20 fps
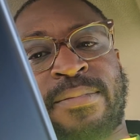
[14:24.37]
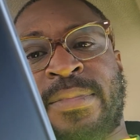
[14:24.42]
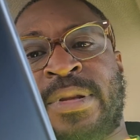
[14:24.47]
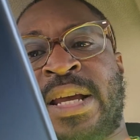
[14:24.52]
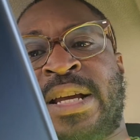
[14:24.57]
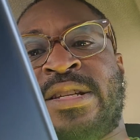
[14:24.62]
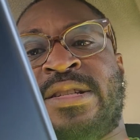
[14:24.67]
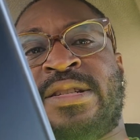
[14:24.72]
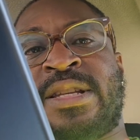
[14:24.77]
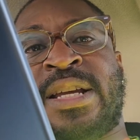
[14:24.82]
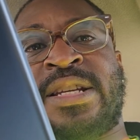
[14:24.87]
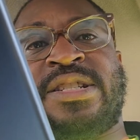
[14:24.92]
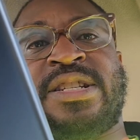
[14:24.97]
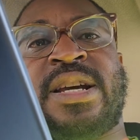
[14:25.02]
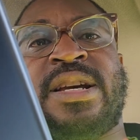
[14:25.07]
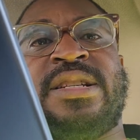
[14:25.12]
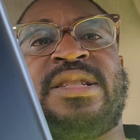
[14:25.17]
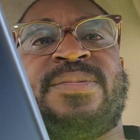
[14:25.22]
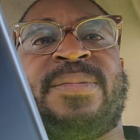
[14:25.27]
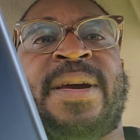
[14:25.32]
that's that's
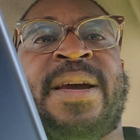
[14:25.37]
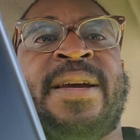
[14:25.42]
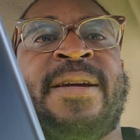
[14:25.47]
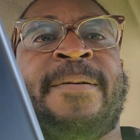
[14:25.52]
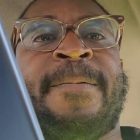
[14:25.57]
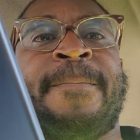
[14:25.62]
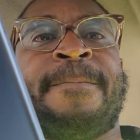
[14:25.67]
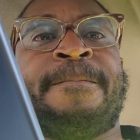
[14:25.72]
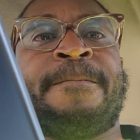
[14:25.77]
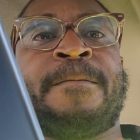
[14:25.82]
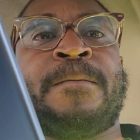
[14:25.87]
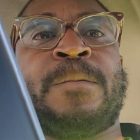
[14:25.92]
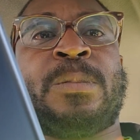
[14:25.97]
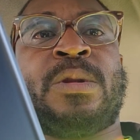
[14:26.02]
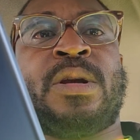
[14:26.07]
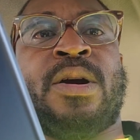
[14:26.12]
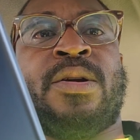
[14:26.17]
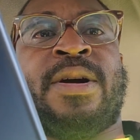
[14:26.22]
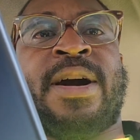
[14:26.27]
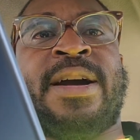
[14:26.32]
us, man.
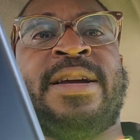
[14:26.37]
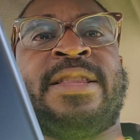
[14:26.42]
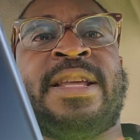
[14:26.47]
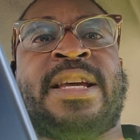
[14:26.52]
All right.